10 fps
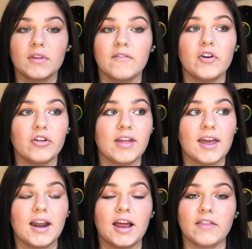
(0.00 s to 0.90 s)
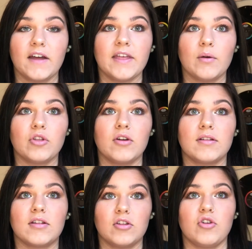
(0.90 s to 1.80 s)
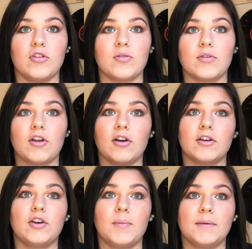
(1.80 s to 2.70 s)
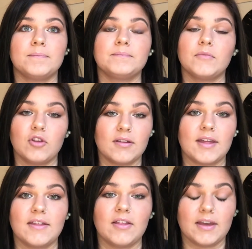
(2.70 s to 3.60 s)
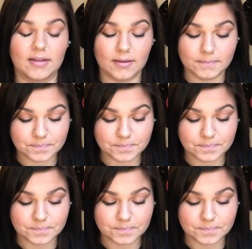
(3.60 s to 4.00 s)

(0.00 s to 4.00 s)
For a second, I thought that was Jesus, and Jesus was talking to me, to say the least.